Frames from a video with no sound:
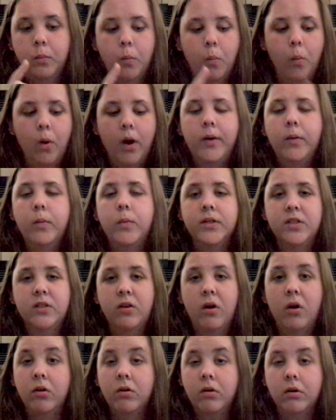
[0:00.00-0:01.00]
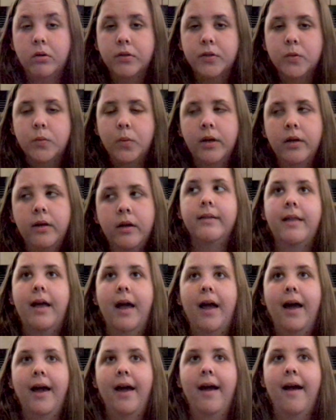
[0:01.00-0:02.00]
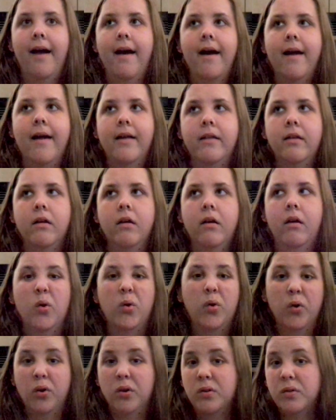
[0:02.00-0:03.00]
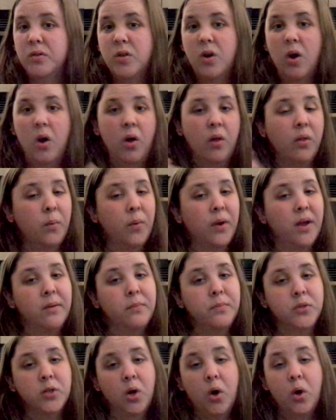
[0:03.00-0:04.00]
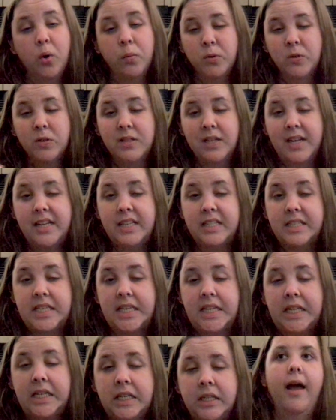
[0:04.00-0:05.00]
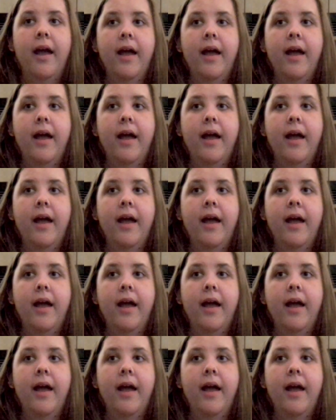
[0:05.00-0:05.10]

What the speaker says: One was an all-girls one that had girls all the way up to almost 18.